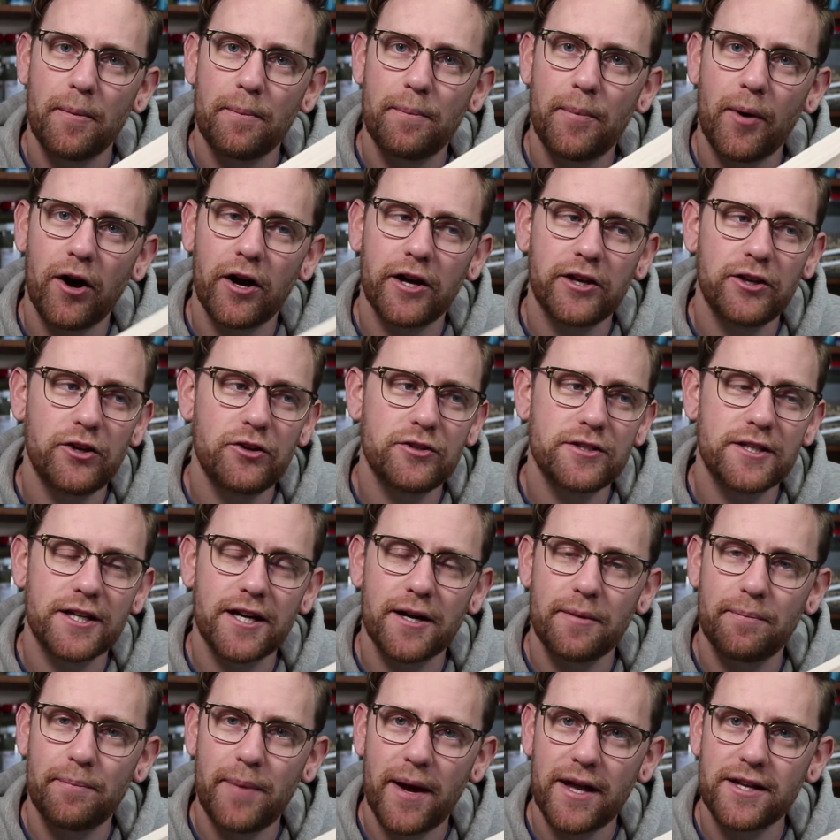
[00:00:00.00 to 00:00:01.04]
by
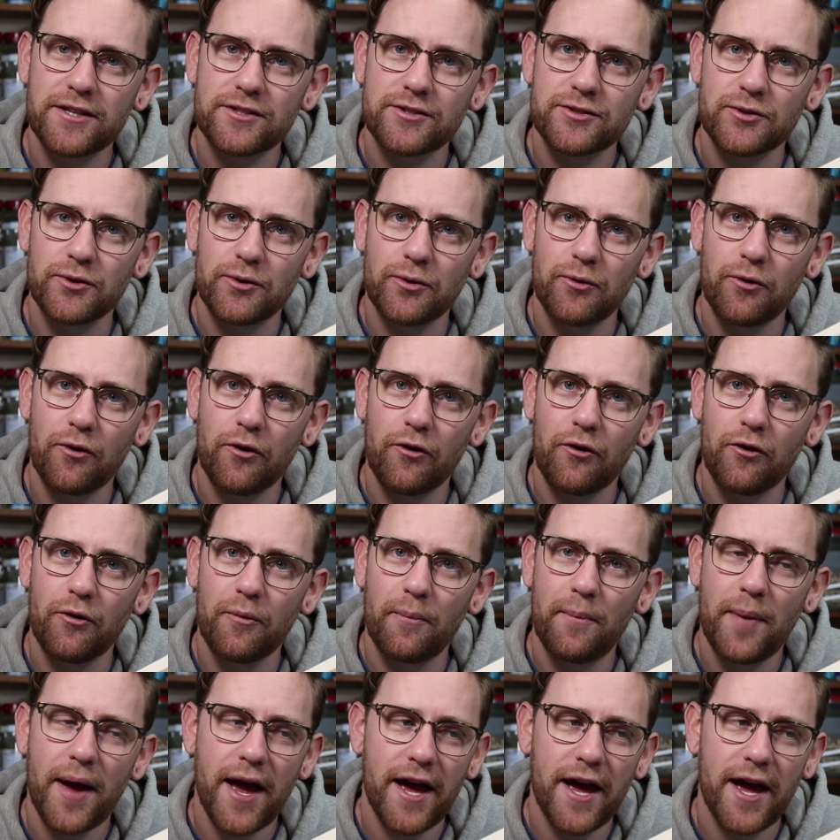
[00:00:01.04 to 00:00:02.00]
using a pencil or a